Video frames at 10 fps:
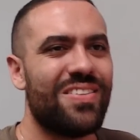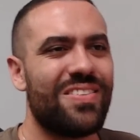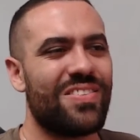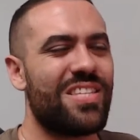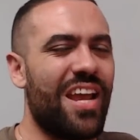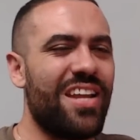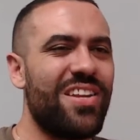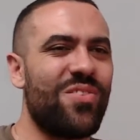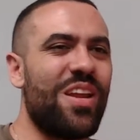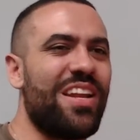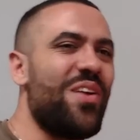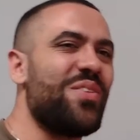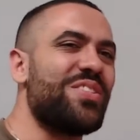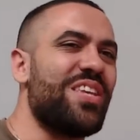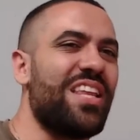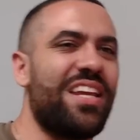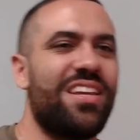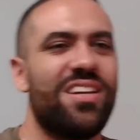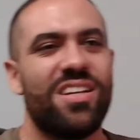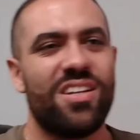the idea right now is that,
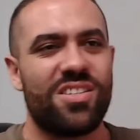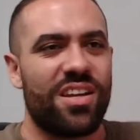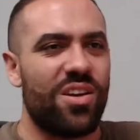like, it's like,